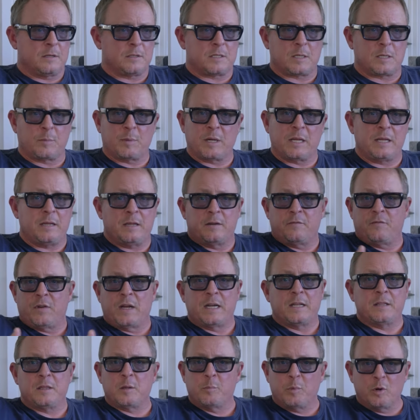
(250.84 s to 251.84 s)
somebody
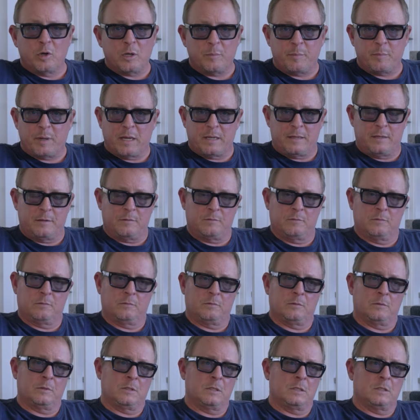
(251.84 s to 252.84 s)
invented the bullet button.
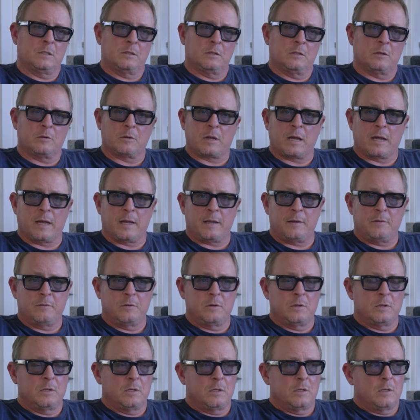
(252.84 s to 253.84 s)
Okay.
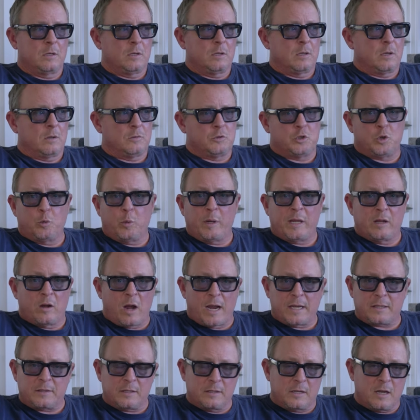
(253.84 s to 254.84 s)
Do we
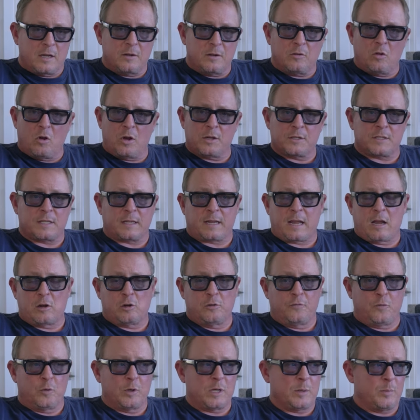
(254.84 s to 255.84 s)
like the gun laws that
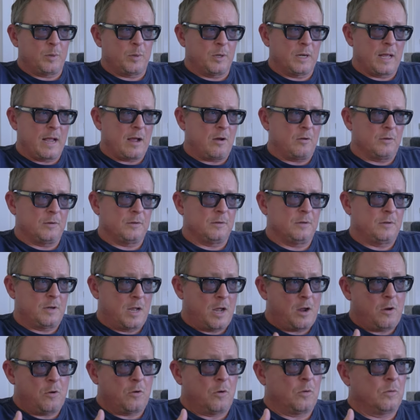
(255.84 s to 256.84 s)
California put out?
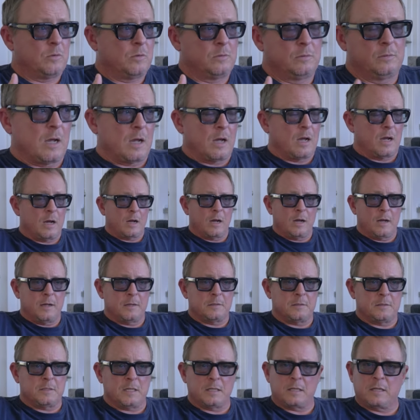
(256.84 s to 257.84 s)
No.
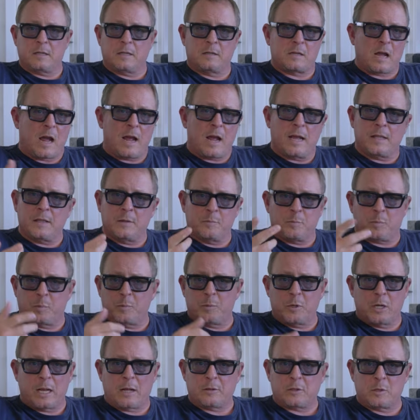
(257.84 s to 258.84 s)
Did the guy that
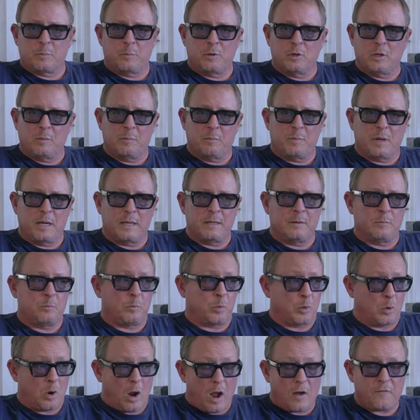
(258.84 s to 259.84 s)
put out the bullet button
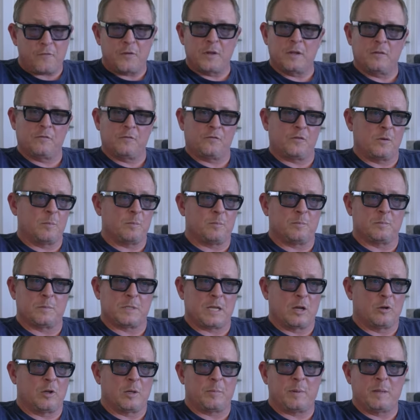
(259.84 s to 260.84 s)
profit from
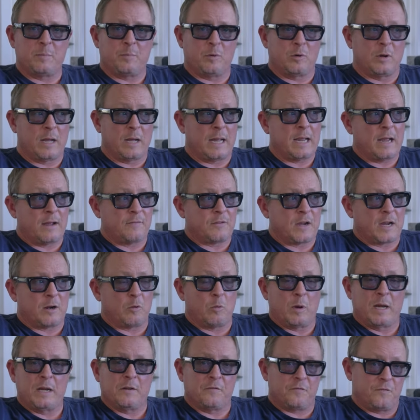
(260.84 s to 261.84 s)
telling people, hey, I've got
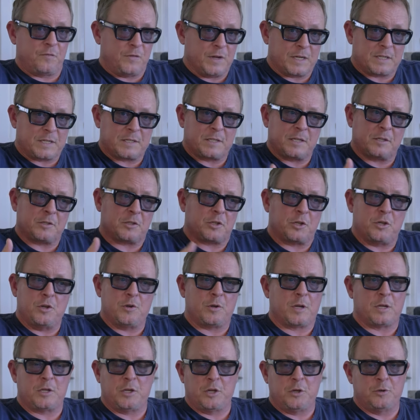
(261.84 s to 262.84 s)
a way to fix it so
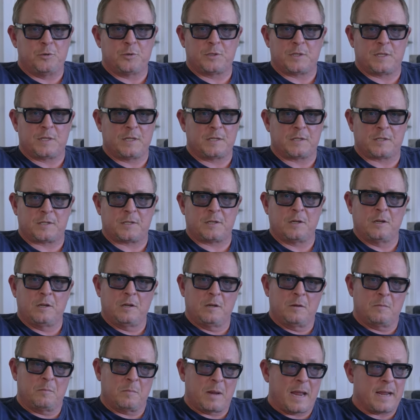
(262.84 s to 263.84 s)
you can use this
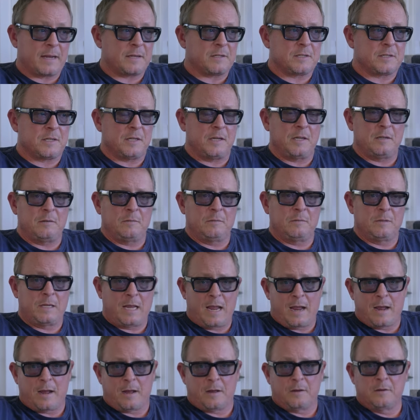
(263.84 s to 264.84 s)
magazine?
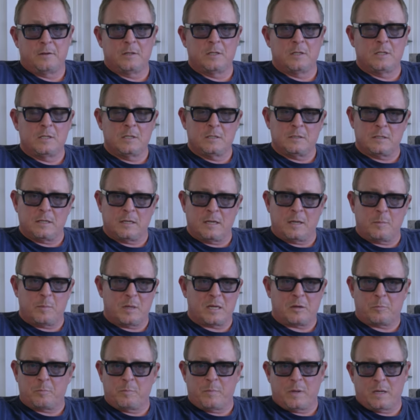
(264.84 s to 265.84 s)
Yeah. Did
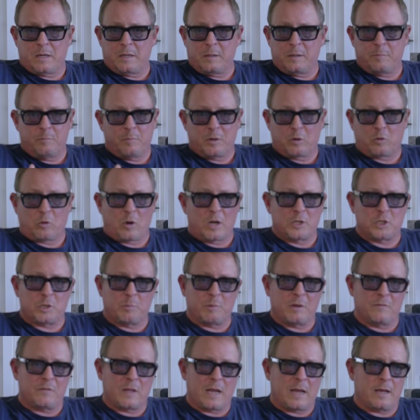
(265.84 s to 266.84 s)
anybody begrudge
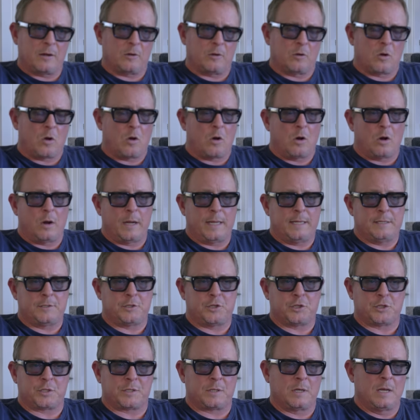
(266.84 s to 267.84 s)
him of that? Or, oh,
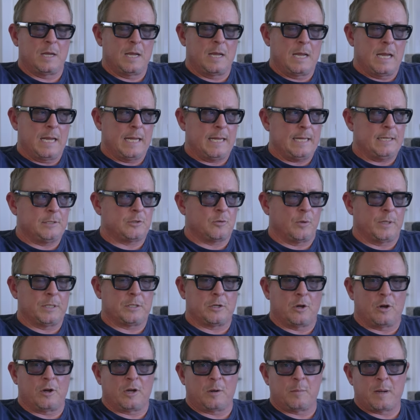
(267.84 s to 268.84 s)
he's only
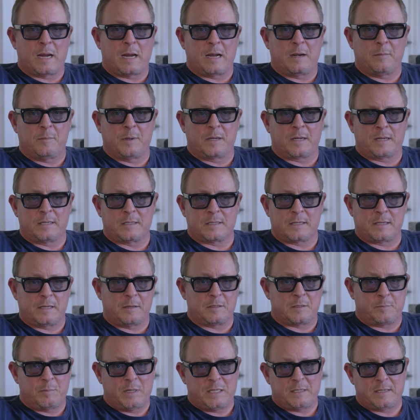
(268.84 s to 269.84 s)
talking about it because
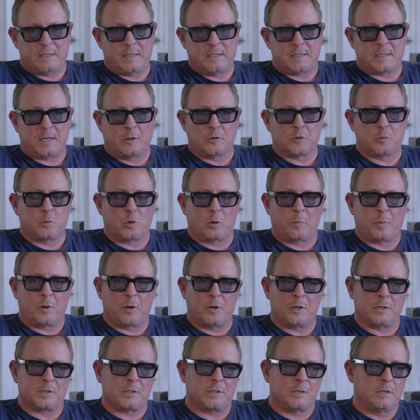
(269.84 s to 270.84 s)
it means he sells more
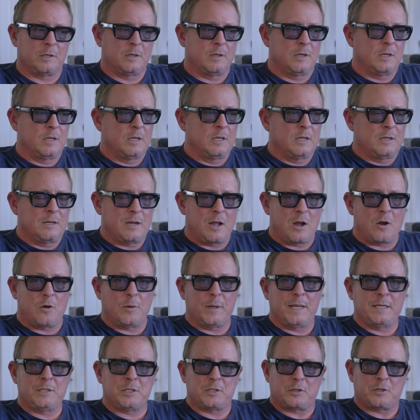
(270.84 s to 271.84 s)
parts.
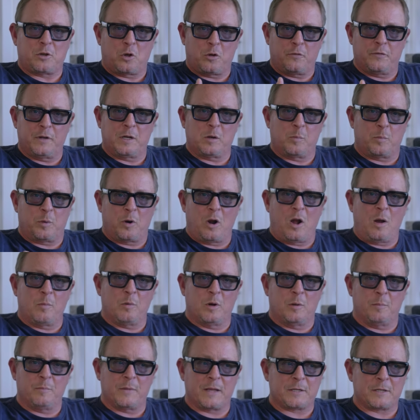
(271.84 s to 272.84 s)
No, he's solving a
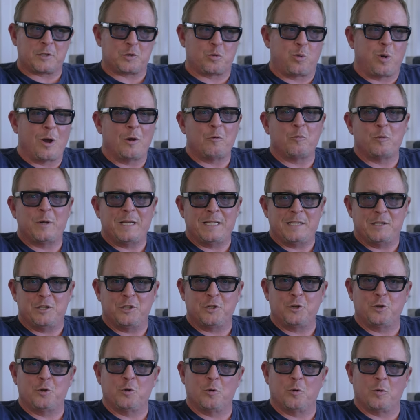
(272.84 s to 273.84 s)
problem. That's what we
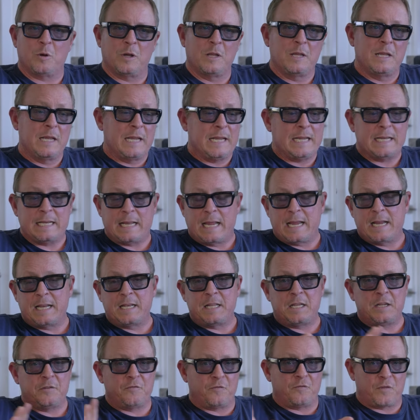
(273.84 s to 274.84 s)
do in
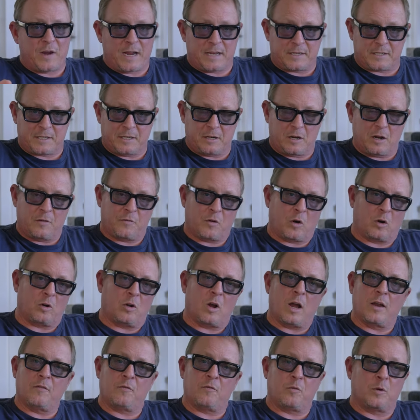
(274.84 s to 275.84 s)
any facet of our
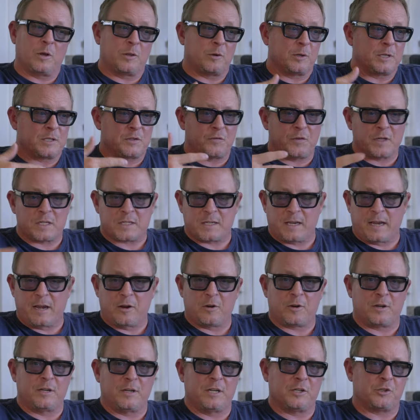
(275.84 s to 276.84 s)
life, whether it's fixing
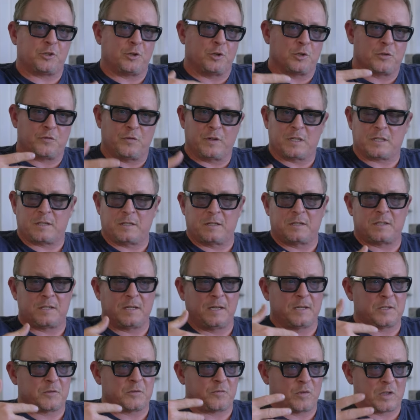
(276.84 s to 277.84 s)
air conditioners, fixing
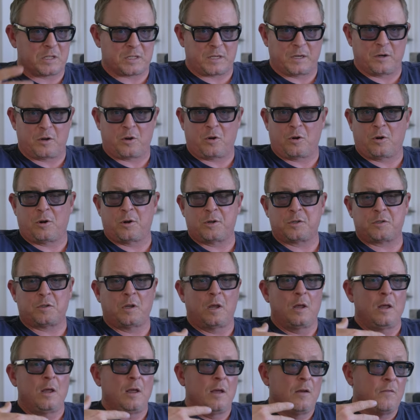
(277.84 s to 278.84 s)
sinks, fixing cars,
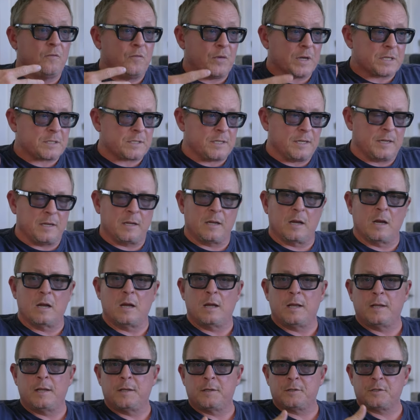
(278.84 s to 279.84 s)
fixing
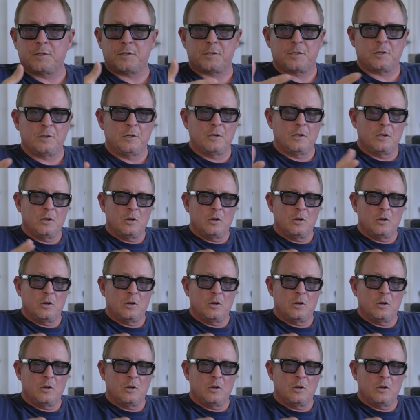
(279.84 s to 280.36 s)
guns,